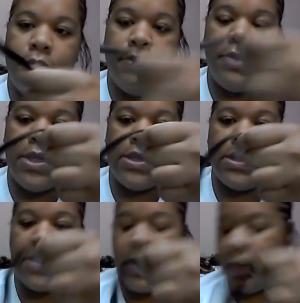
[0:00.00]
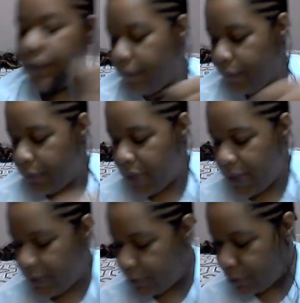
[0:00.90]
pieces out of it for a
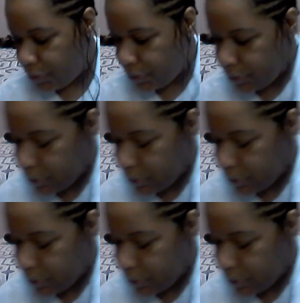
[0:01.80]
latch hook.